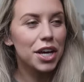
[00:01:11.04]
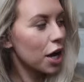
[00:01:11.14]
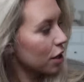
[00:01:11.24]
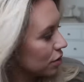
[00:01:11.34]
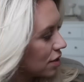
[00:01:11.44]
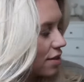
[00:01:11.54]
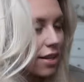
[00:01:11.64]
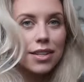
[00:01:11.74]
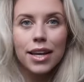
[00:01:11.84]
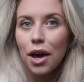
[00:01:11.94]
a cozy
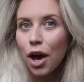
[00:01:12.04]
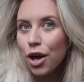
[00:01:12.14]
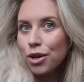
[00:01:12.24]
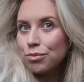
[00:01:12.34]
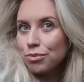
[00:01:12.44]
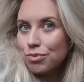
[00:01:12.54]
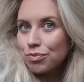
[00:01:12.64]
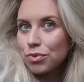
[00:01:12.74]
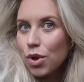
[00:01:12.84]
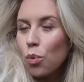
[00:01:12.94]
Sunday at home.
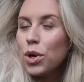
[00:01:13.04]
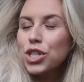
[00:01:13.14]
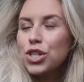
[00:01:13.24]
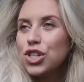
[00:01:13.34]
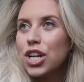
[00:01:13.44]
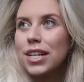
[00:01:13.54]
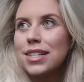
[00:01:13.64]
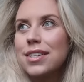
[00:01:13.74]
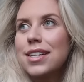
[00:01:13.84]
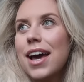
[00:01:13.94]
We're just
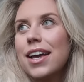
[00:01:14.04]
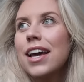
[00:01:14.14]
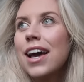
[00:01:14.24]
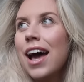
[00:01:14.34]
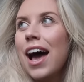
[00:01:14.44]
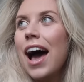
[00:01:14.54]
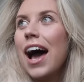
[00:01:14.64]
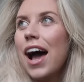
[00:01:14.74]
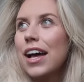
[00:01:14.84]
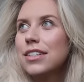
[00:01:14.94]
chilling today.
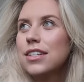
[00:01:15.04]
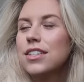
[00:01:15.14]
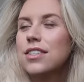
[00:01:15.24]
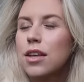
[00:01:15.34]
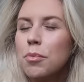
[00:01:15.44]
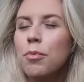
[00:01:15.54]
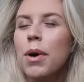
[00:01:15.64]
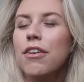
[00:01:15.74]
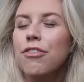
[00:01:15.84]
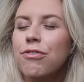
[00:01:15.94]
And some of
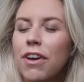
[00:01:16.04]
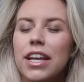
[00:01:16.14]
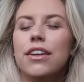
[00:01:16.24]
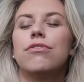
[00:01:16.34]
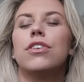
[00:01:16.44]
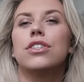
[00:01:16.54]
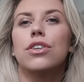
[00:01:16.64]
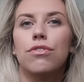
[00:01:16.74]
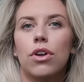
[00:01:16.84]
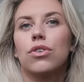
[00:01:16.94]
my favorite
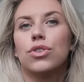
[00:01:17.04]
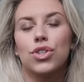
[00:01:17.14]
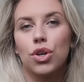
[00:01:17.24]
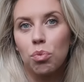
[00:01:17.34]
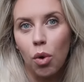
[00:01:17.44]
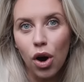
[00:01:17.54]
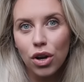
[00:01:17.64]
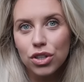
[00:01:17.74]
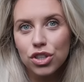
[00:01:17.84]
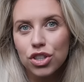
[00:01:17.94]
vlogs to
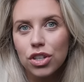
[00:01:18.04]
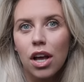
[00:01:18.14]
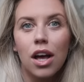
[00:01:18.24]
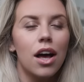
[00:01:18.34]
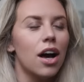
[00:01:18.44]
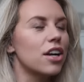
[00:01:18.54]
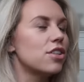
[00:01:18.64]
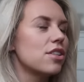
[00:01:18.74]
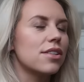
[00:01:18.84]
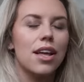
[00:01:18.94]
watch are
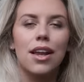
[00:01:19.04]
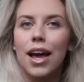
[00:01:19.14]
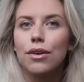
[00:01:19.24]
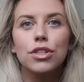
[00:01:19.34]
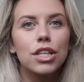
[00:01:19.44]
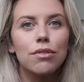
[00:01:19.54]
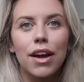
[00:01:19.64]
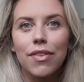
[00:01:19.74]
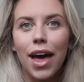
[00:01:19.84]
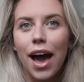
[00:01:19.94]
just the lounging
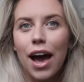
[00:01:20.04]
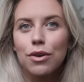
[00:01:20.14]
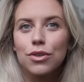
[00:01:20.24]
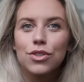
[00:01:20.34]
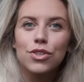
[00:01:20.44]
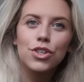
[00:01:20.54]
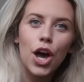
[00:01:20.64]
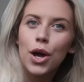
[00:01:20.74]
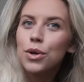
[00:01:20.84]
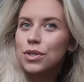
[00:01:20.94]
around the house,
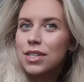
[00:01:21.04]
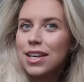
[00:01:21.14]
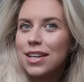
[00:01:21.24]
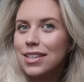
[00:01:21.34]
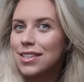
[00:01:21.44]
cozy,